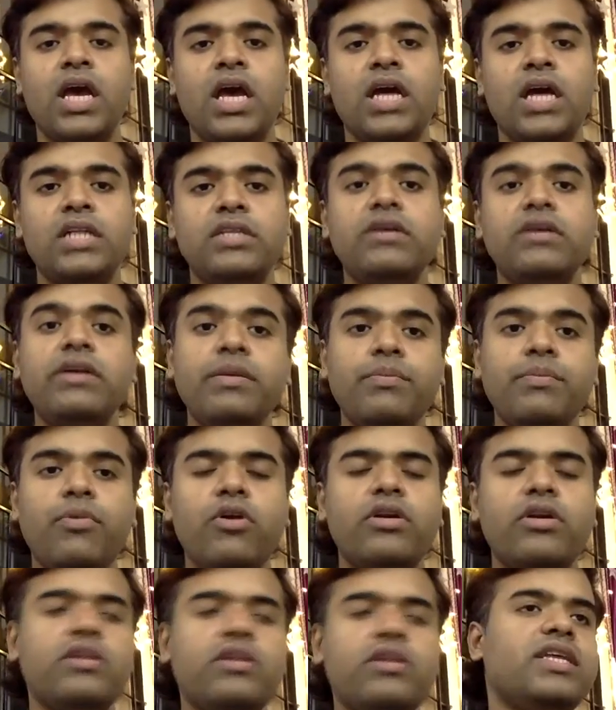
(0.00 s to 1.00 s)
Third
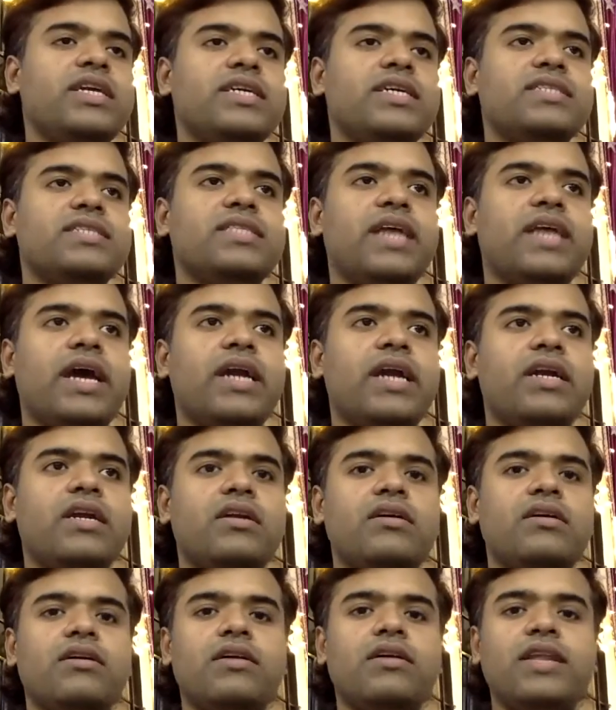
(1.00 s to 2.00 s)
important thing is that,
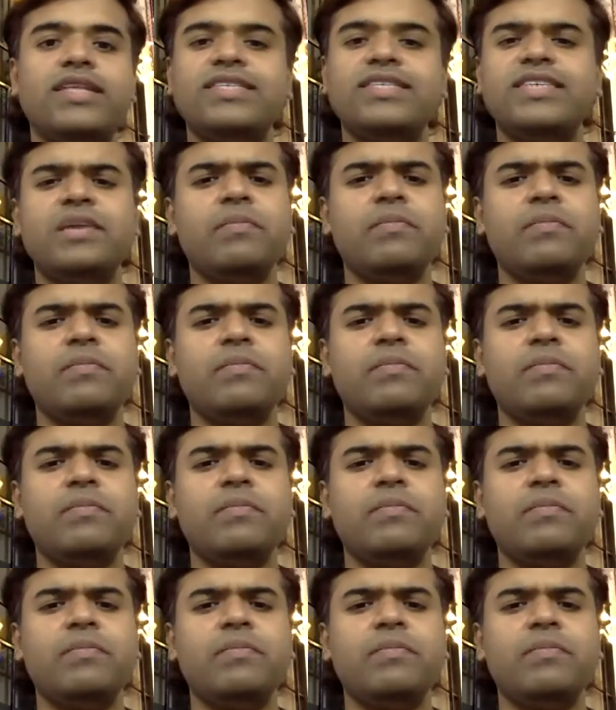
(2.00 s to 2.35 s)
let's say,